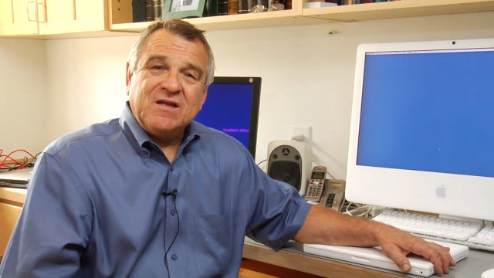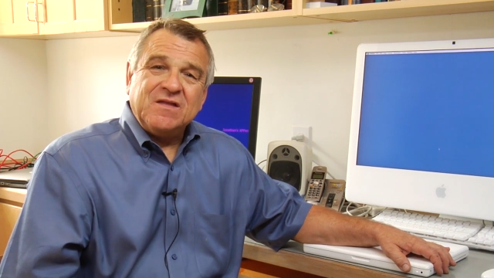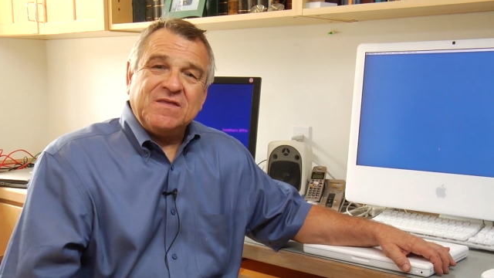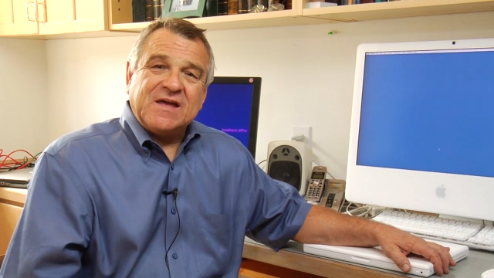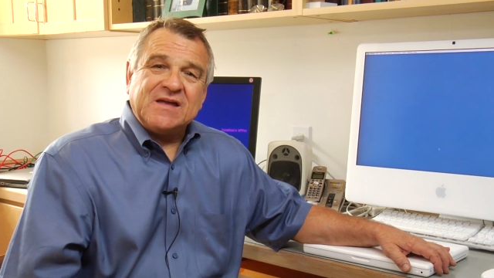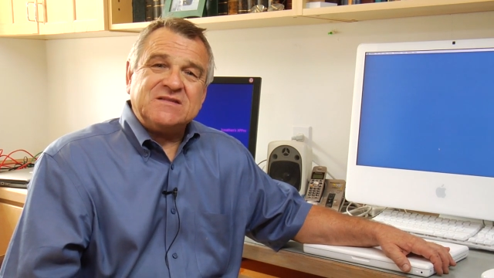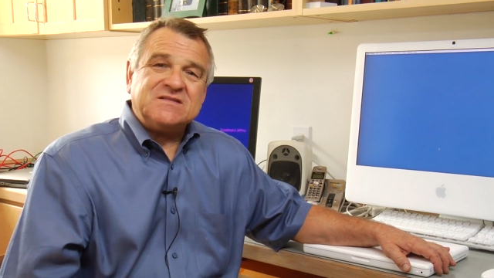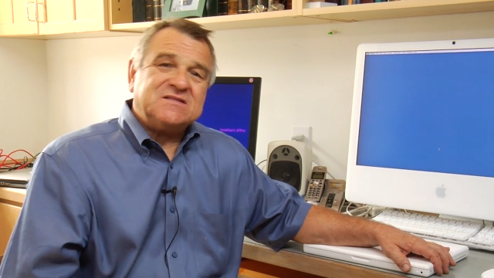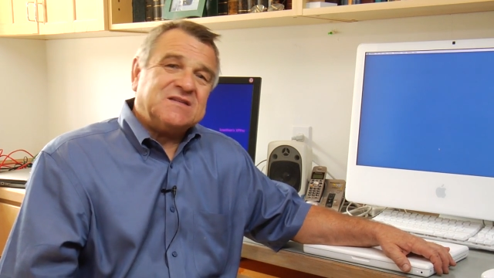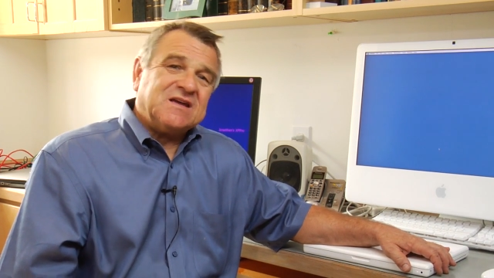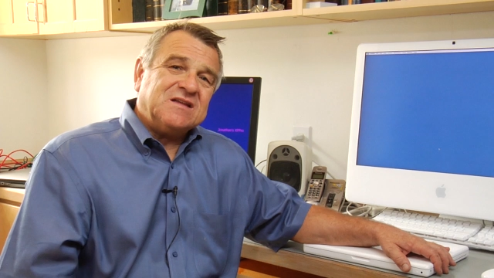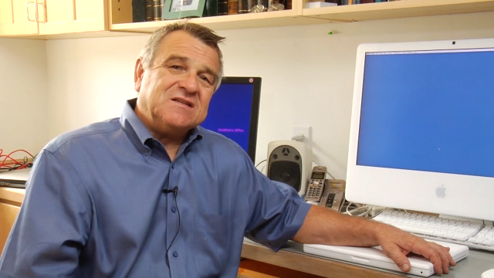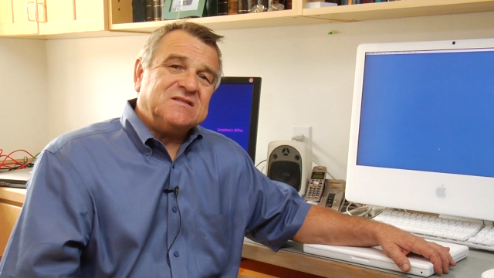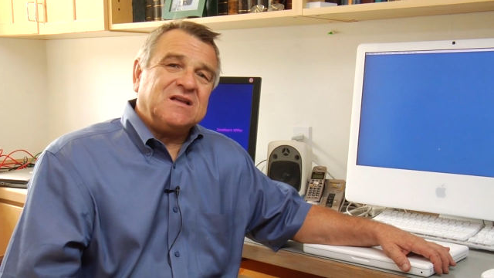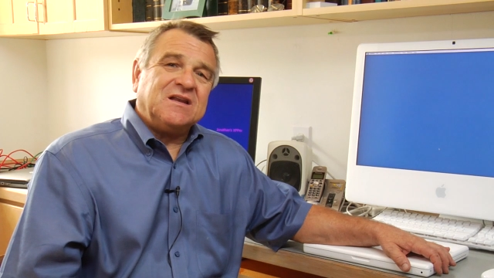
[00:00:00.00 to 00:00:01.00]
that
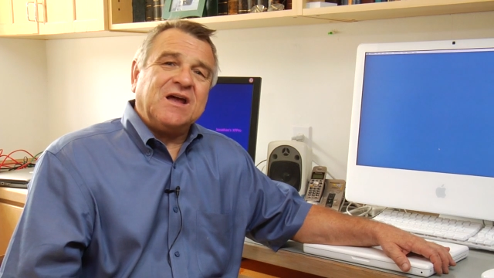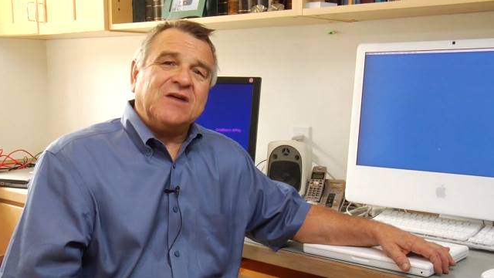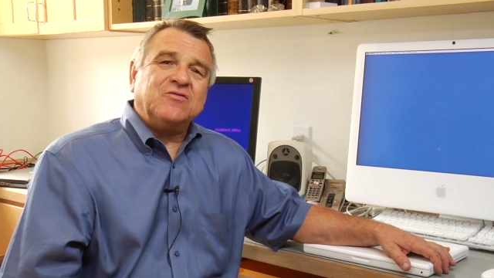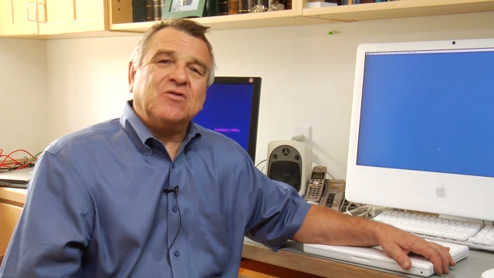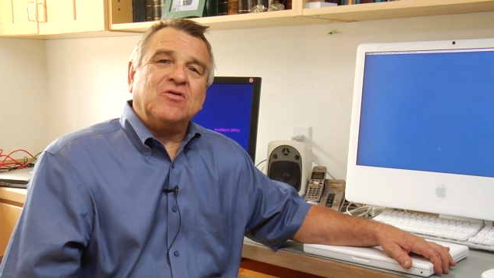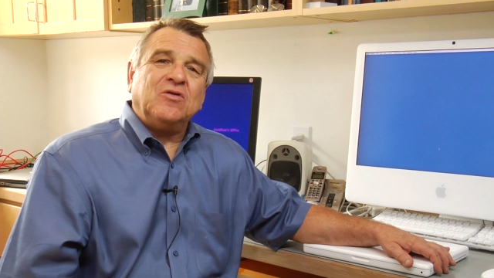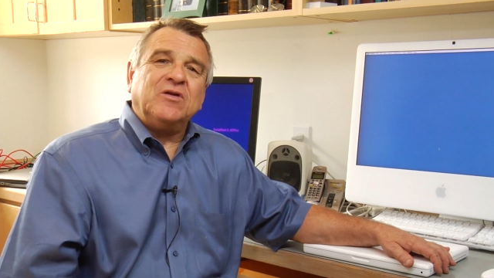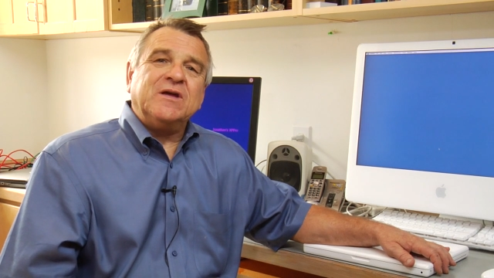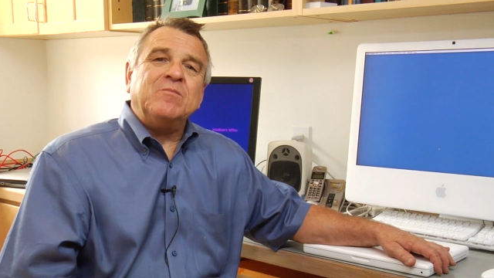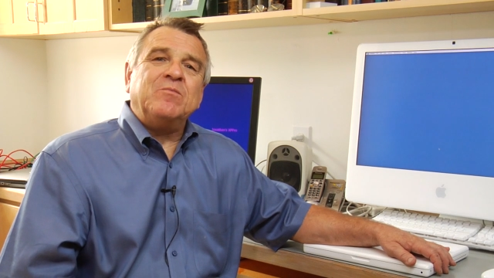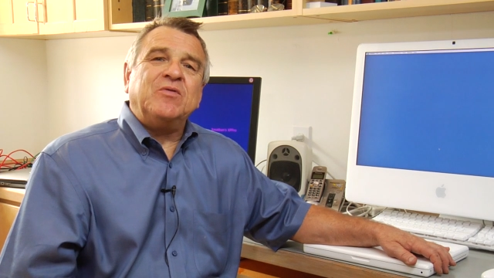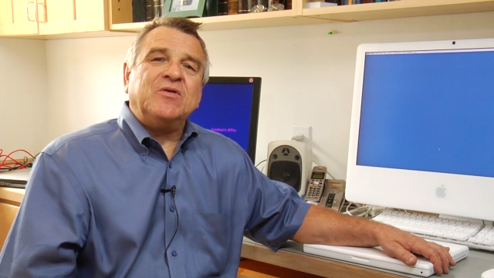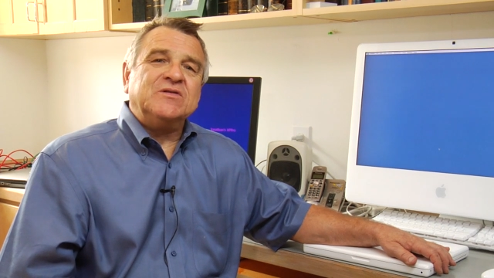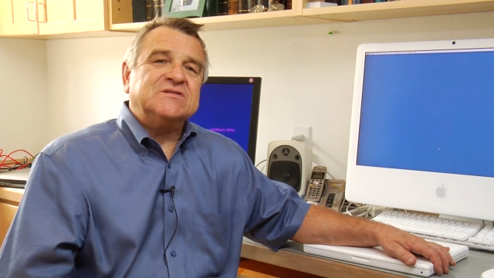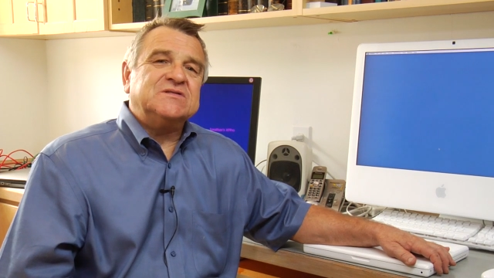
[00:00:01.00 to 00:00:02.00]
sends electrical
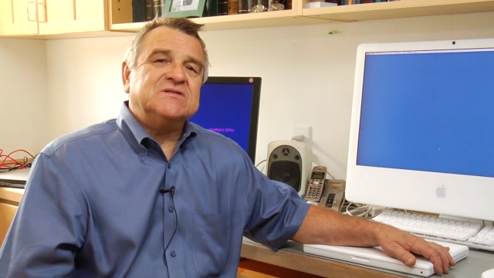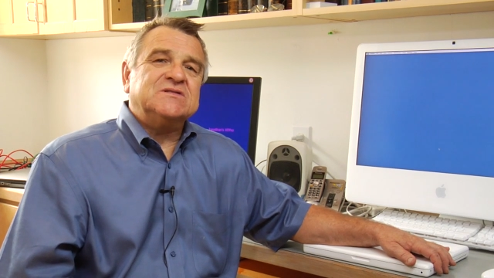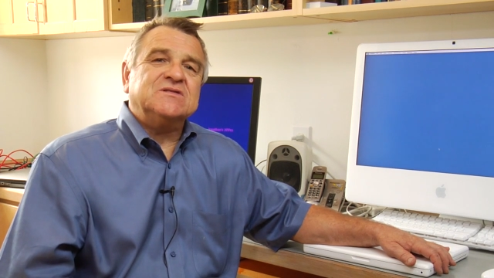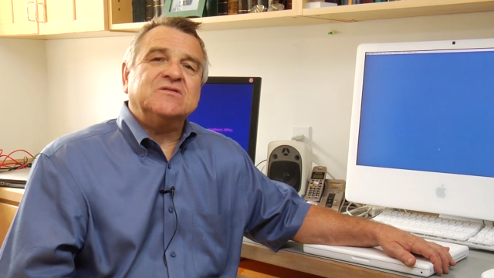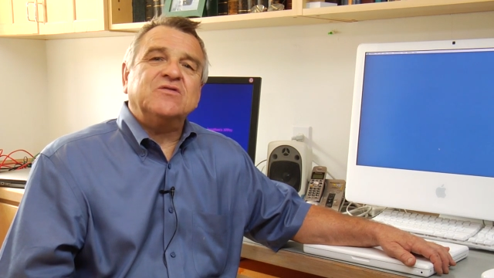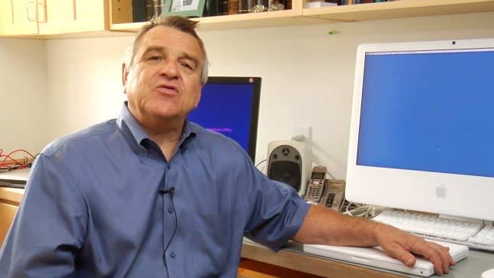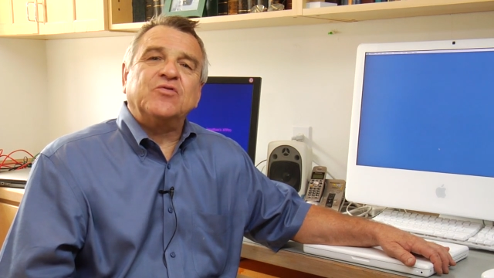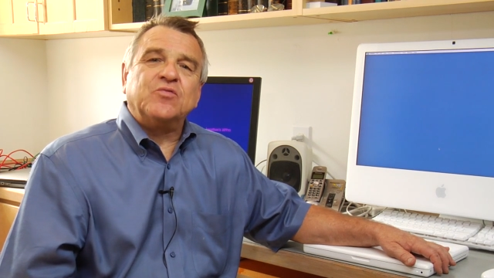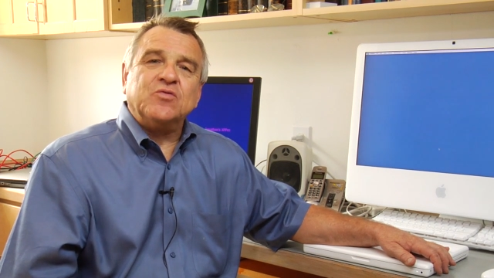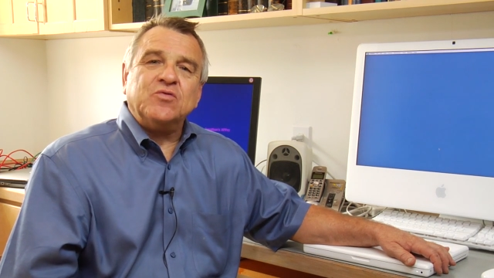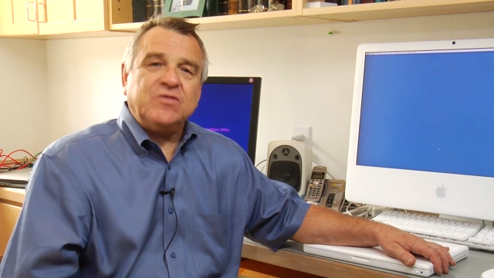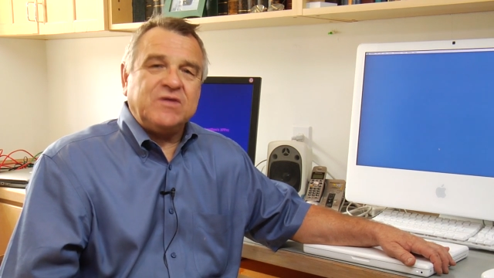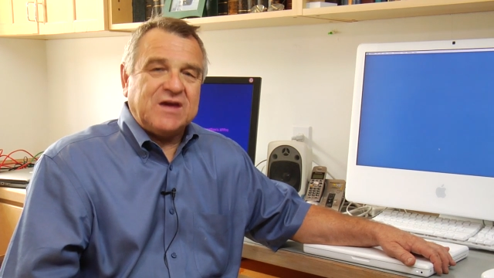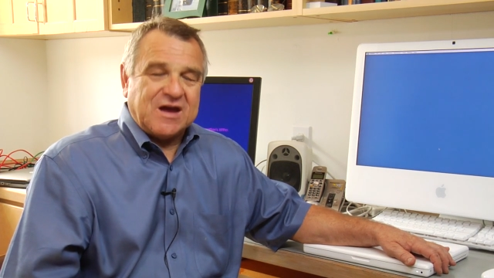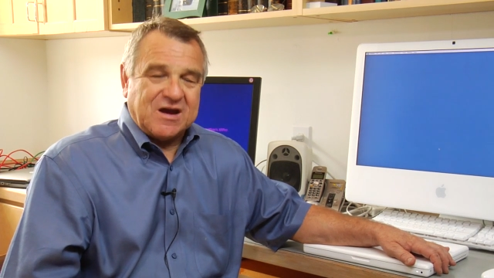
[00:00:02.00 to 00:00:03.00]
impulses through
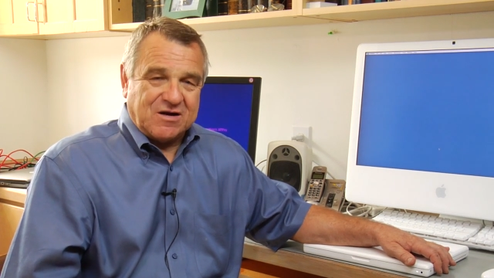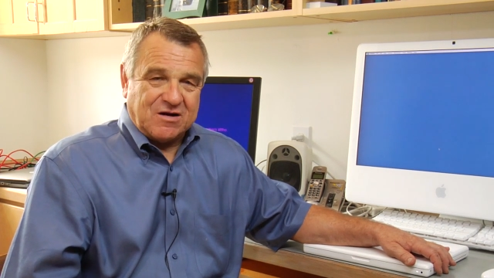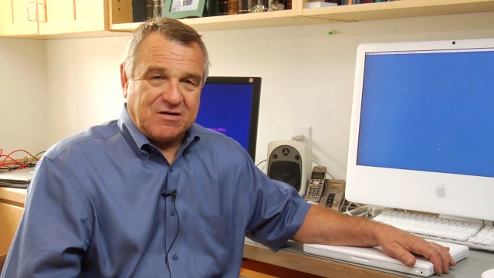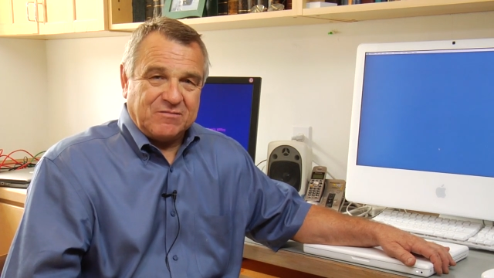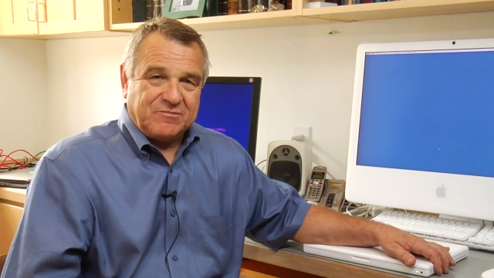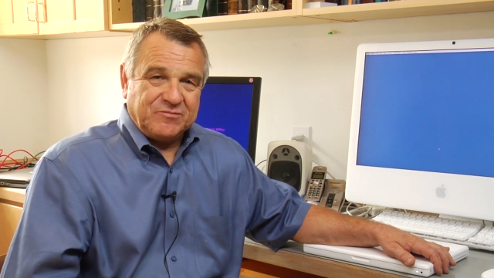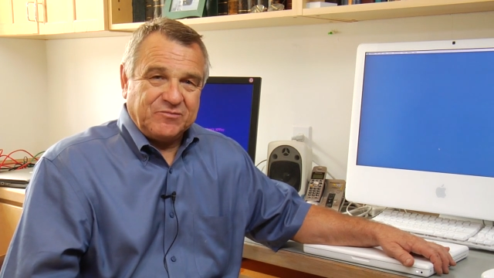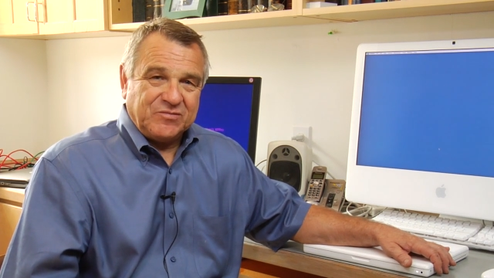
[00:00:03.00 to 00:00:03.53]
the air.